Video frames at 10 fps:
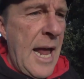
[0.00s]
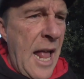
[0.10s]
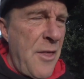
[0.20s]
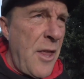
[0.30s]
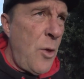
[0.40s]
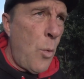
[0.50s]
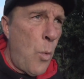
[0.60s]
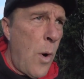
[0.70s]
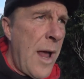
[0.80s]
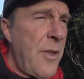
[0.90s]
and then the
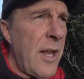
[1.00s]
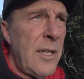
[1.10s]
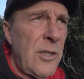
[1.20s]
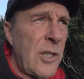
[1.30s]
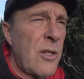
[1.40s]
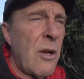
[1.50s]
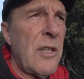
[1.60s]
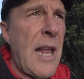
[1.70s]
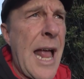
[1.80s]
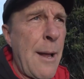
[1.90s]
weather just
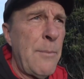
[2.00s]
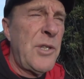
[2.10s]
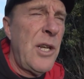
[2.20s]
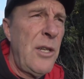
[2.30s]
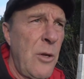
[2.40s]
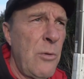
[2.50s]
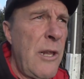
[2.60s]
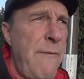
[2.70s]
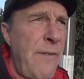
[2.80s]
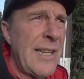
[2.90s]
got
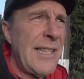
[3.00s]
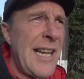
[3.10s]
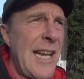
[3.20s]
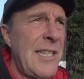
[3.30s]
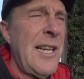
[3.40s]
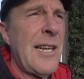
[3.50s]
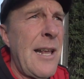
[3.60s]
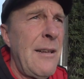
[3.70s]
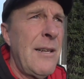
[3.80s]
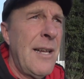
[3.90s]
absolutely fantastic.
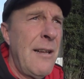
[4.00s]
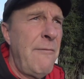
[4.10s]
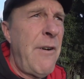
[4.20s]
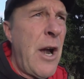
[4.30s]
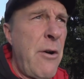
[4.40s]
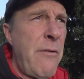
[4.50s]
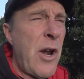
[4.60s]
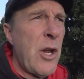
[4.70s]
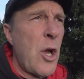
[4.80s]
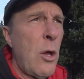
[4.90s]
Very,
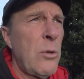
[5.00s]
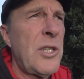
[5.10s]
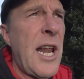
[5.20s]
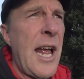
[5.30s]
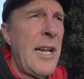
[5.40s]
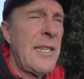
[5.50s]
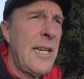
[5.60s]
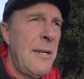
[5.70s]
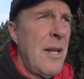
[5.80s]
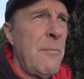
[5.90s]
very cold start,
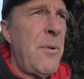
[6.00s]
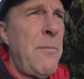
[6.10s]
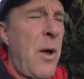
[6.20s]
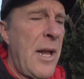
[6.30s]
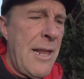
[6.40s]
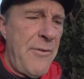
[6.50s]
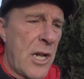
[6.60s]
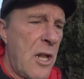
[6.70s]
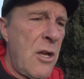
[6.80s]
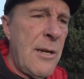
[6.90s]
but by 11
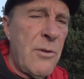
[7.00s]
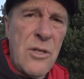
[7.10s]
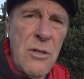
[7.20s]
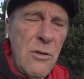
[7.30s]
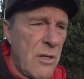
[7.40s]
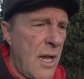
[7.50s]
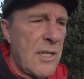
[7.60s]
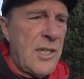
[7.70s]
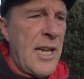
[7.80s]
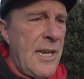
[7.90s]
o'clock it was good.
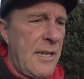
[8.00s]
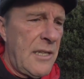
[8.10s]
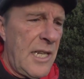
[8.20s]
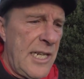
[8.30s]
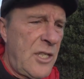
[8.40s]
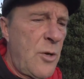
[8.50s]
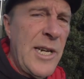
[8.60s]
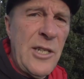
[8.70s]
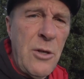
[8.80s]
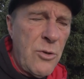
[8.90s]
I'd say at least
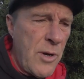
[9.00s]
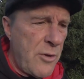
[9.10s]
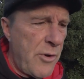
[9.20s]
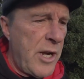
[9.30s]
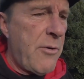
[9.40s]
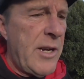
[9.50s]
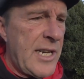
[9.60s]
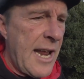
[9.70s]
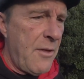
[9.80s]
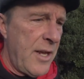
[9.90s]
22, 23 degrees
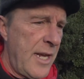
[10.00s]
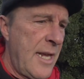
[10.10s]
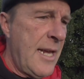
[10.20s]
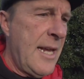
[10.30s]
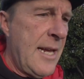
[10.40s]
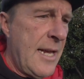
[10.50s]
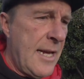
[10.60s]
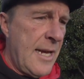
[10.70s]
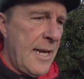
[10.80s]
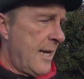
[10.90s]
down there
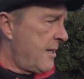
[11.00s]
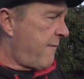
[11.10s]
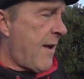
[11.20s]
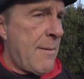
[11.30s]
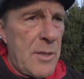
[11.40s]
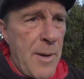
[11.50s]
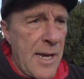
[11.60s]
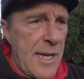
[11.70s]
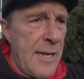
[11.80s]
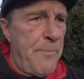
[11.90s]
at the farmers
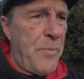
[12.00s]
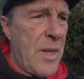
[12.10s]
market.